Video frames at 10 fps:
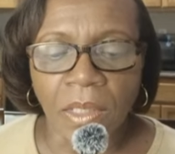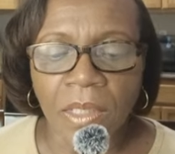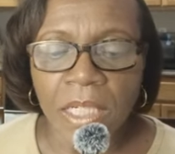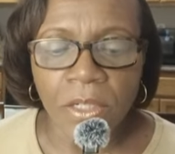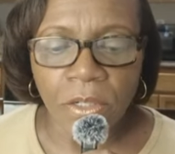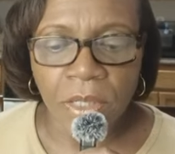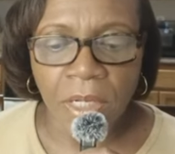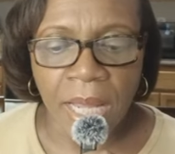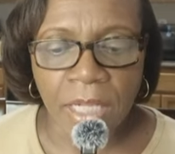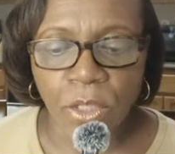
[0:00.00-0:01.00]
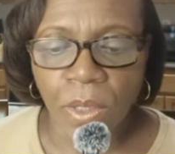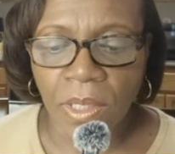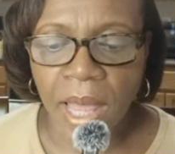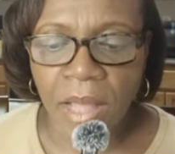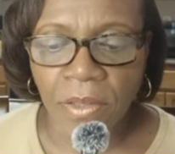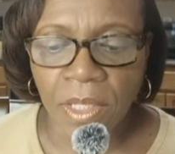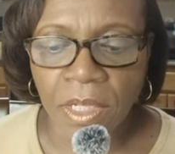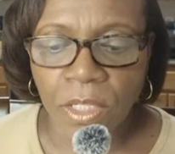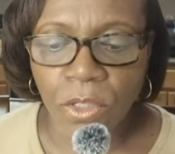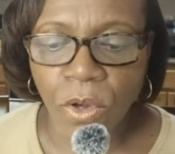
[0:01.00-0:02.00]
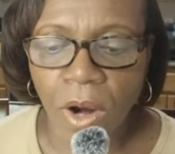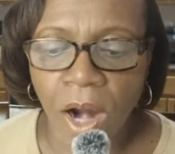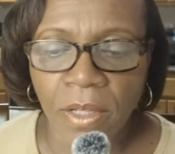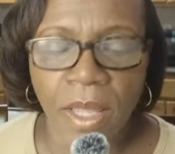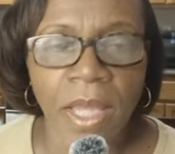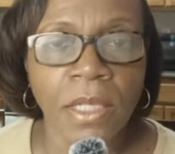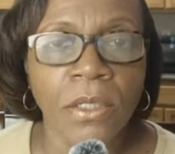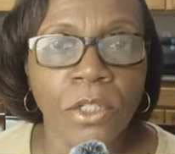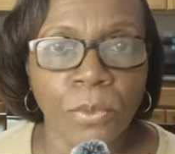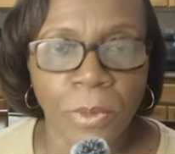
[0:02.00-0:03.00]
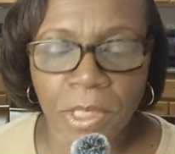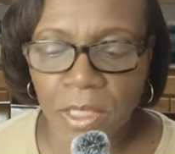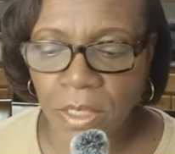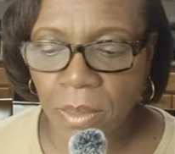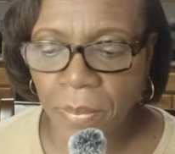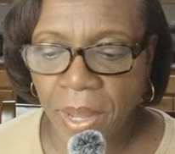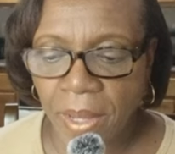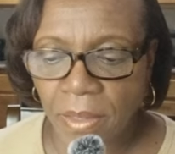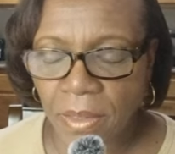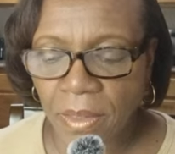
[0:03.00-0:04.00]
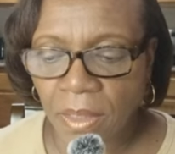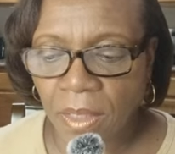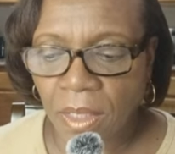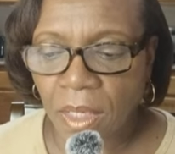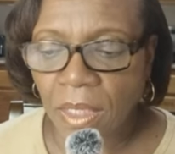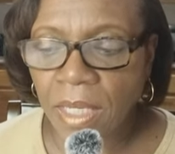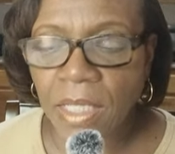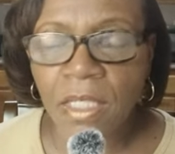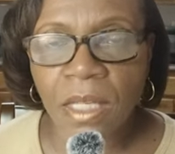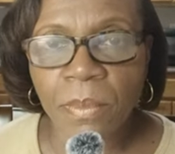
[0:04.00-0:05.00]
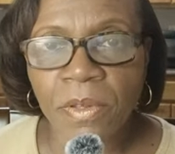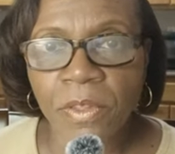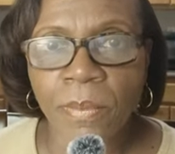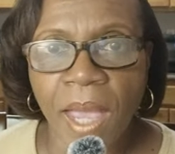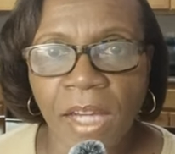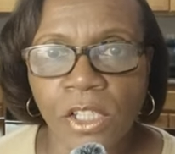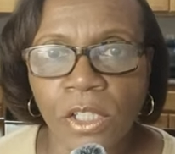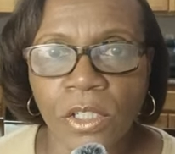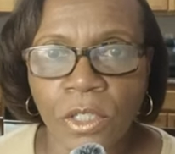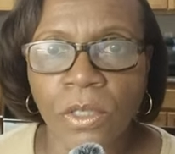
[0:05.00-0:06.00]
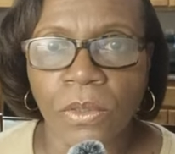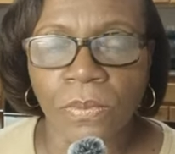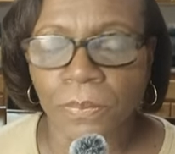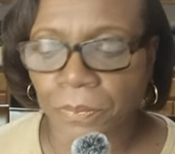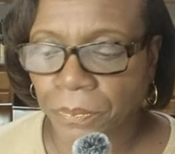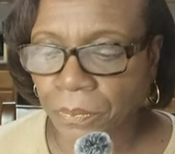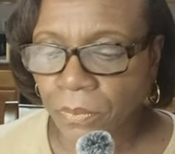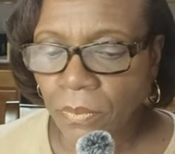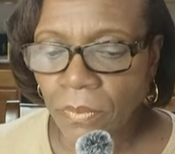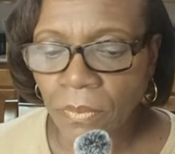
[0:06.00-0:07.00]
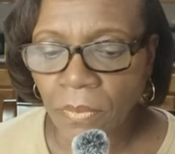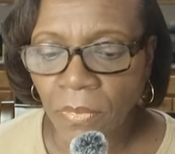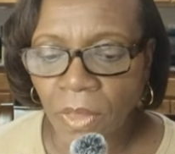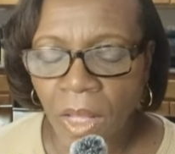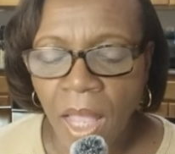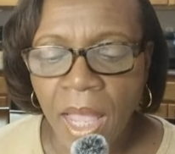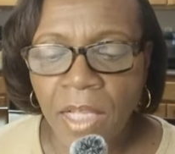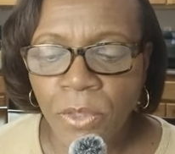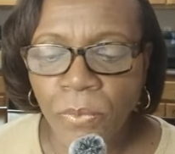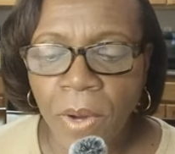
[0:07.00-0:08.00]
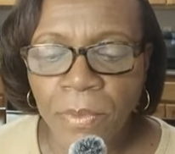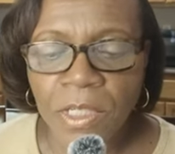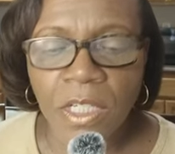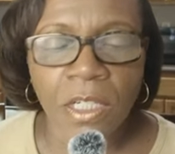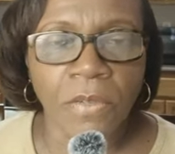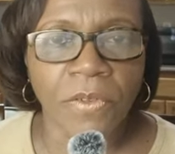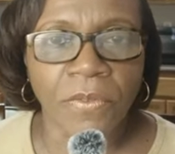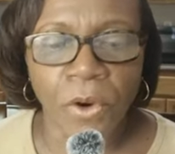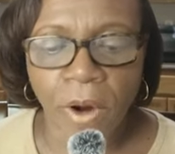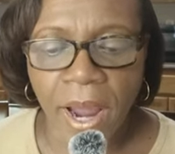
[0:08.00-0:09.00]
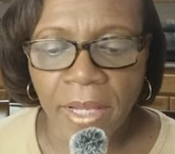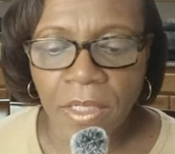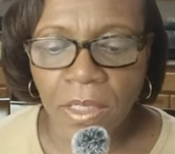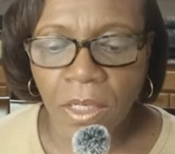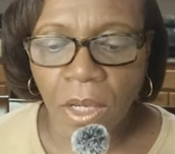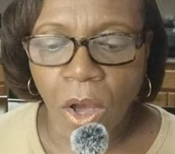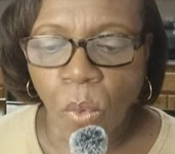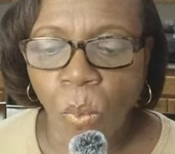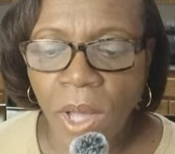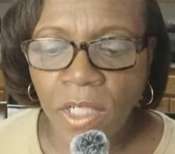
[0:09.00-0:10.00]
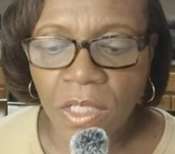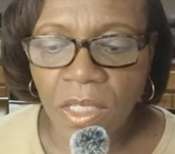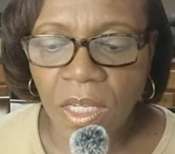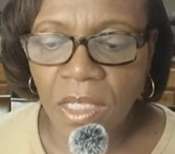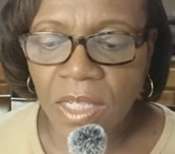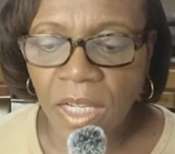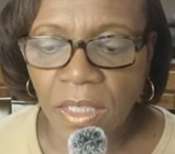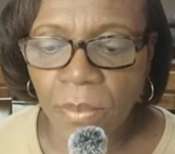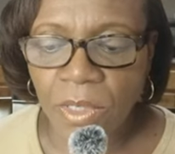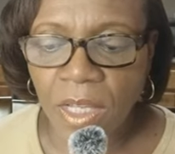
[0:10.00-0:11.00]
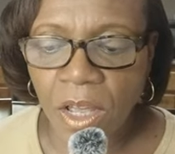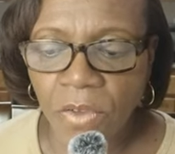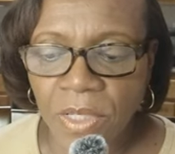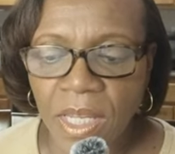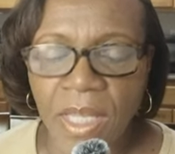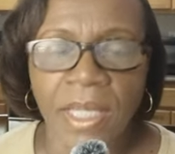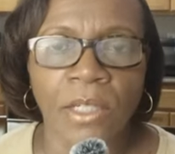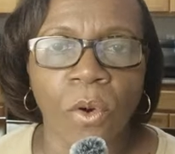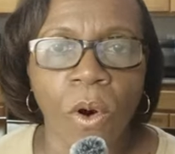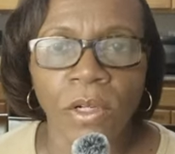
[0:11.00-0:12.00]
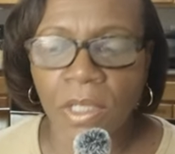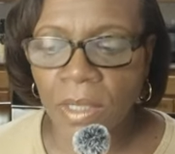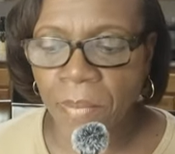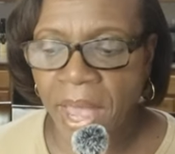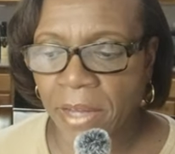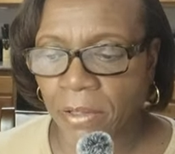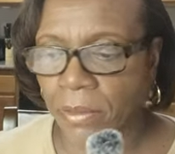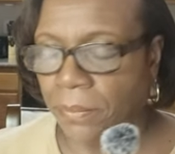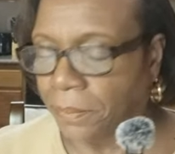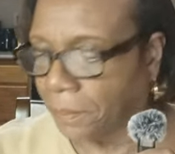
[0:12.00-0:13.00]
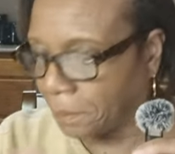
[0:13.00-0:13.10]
Leaders are not to allow this, nor are they to participate. Yet some of them actually do. As a representative of Christ, one is to conduct themselves in an orderly manner.